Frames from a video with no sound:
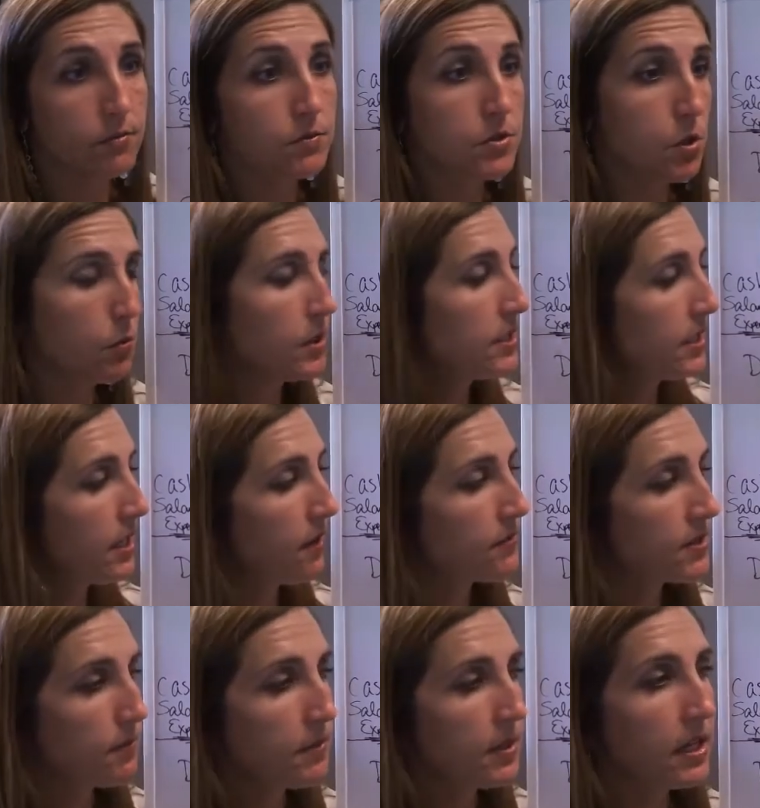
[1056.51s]
So we did have
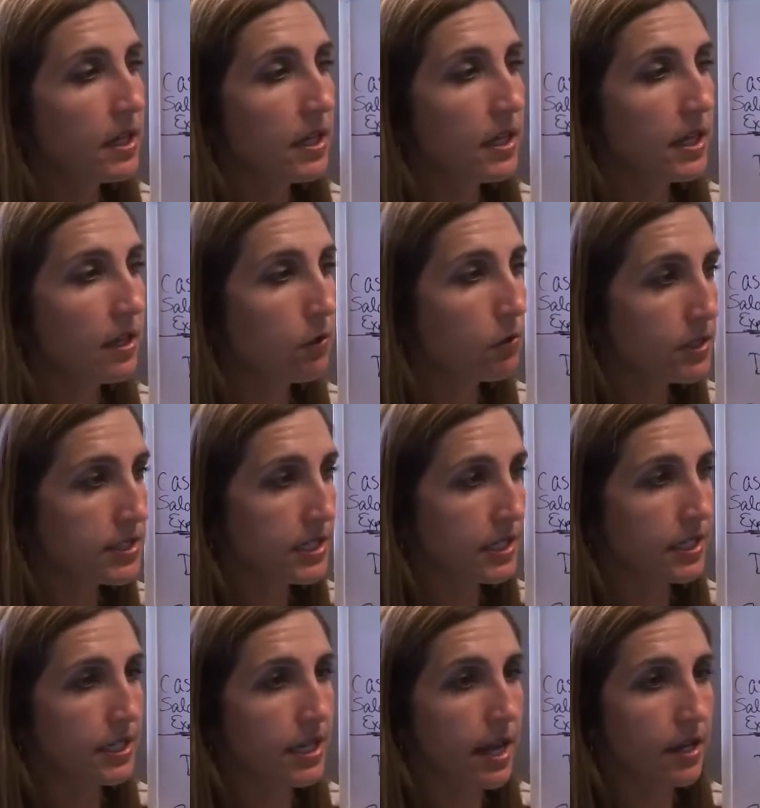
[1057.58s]
something increasing
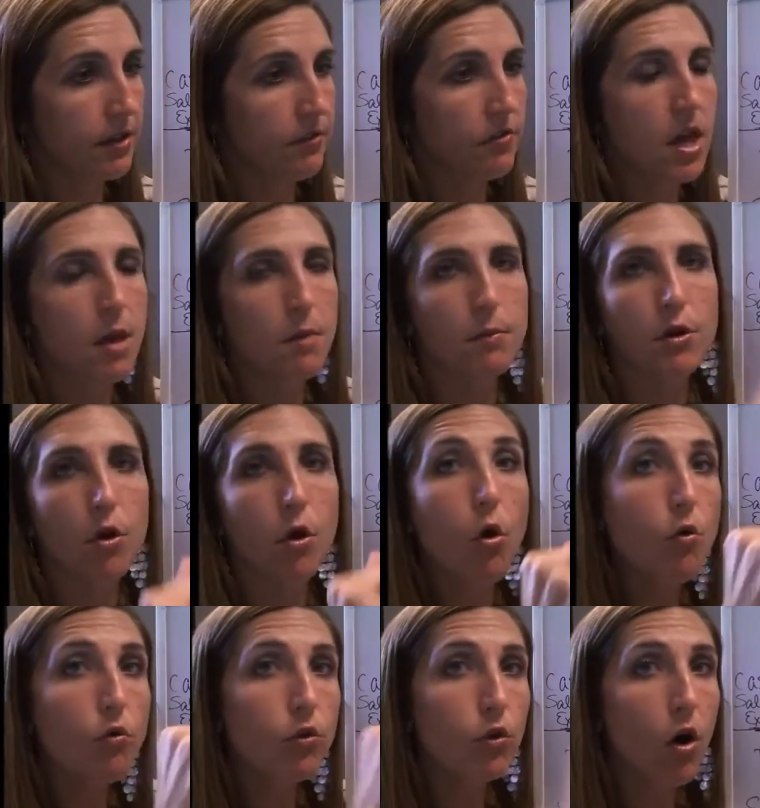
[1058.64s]
in negative, but
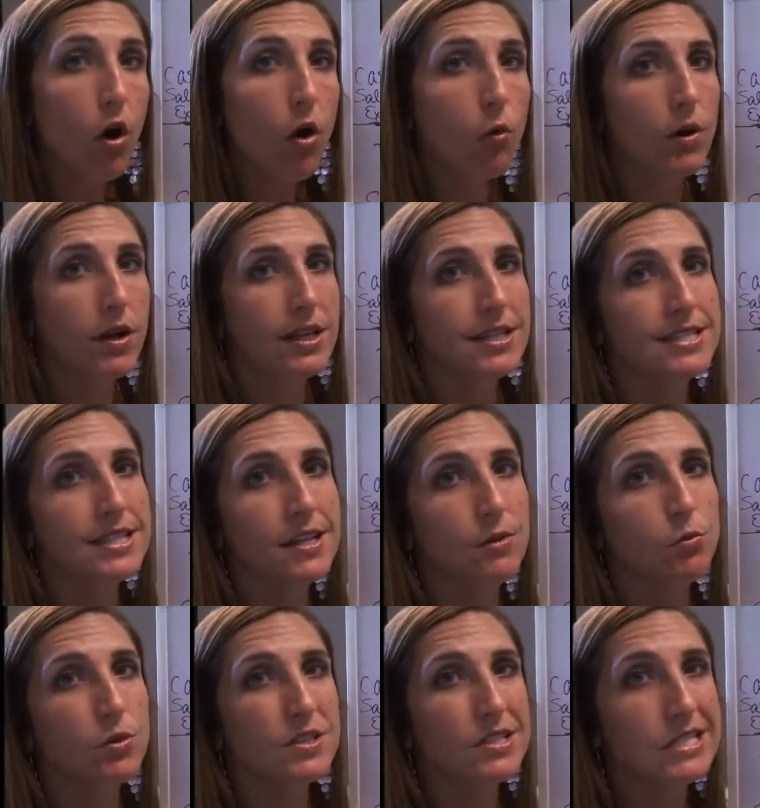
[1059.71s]
overall what it
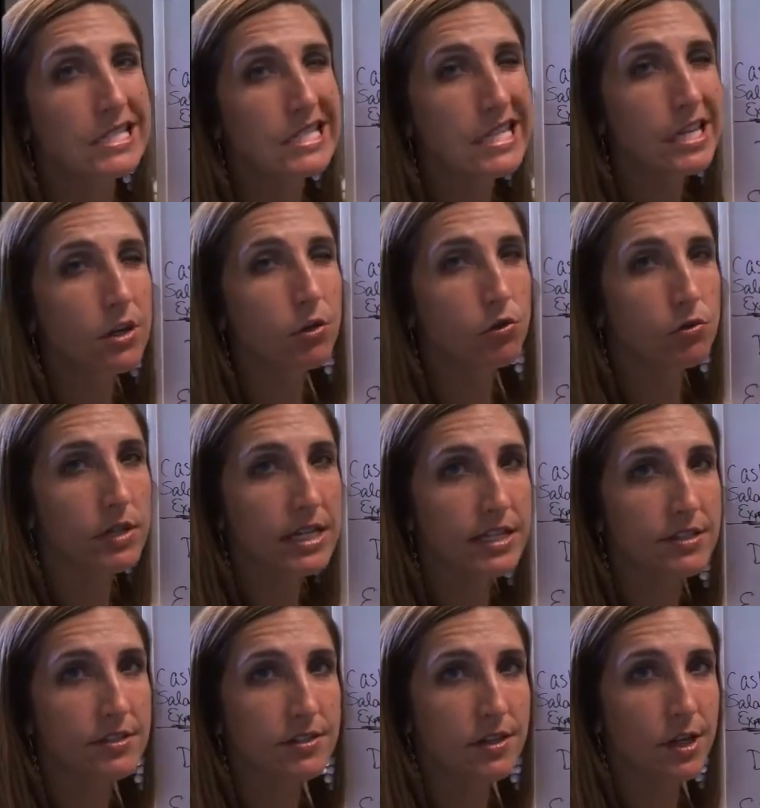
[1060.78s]
did was
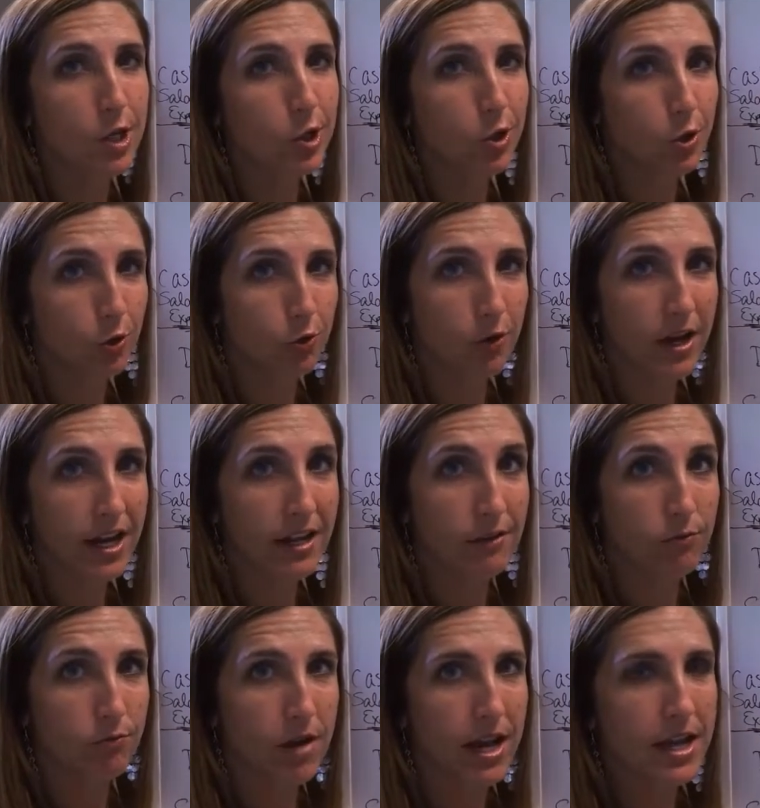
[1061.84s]
decrease your grade,
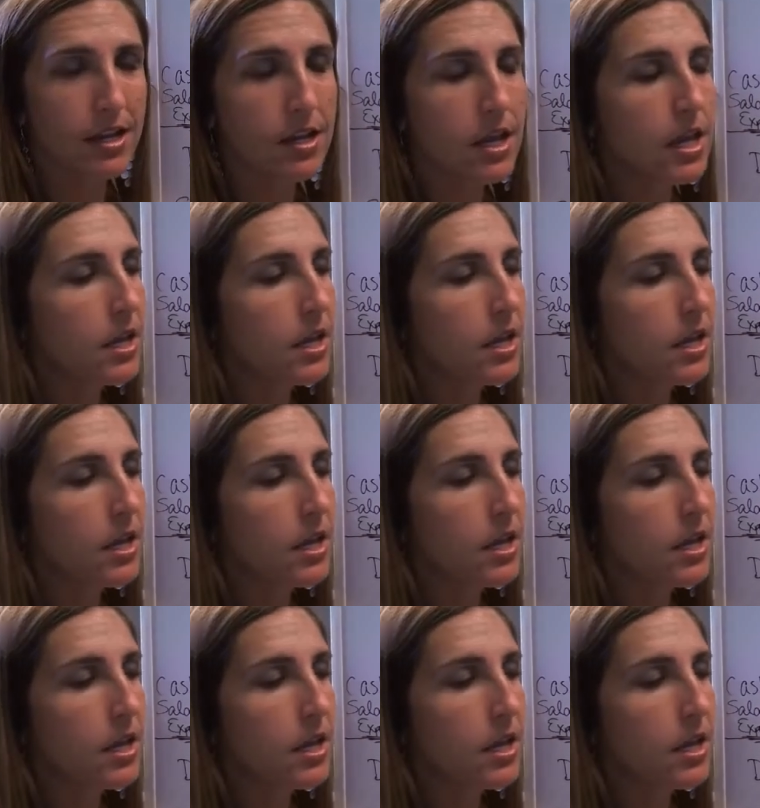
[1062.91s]
right?